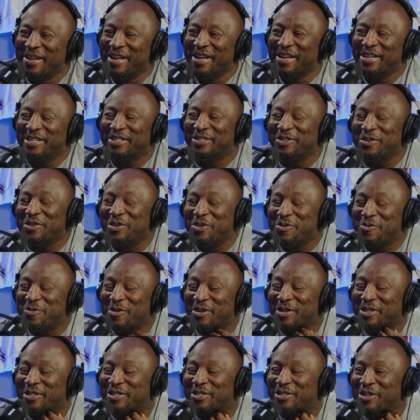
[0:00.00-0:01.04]
So you were
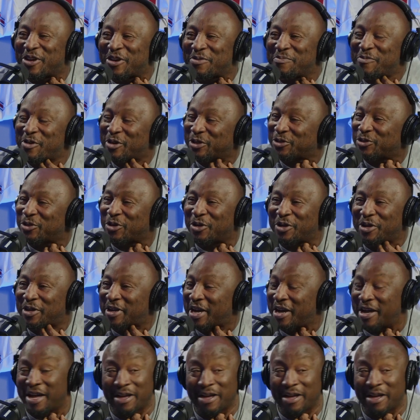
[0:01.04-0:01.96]
a sophomore. So,